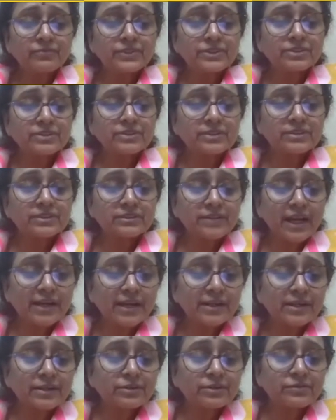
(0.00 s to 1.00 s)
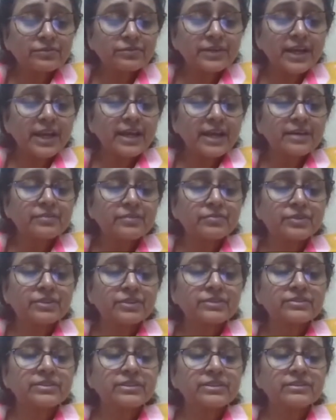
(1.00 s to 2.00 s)
which is the standard of care,
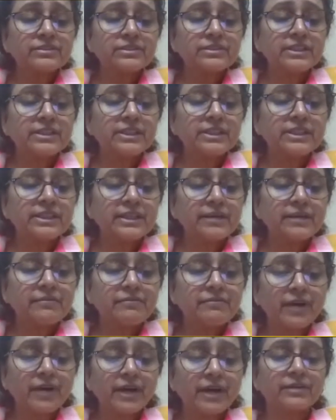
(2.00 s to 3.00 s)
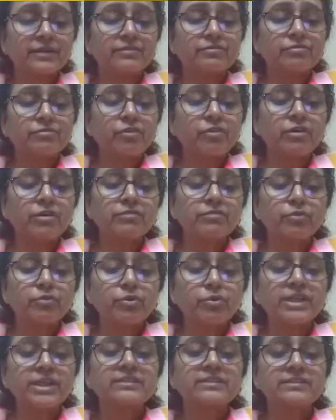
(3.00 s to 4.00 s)
versus TDM1 for
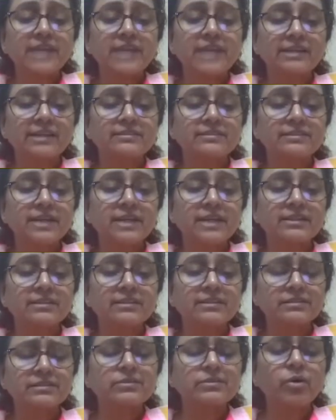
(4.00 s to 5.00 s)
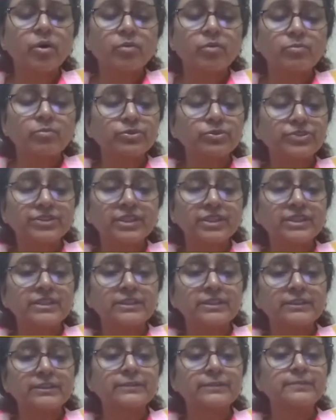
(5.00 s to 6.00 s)
14 cycles, that is almost a
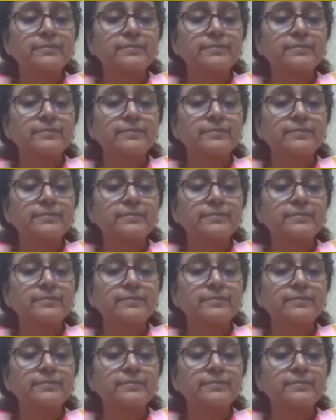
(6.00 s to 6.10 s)
year.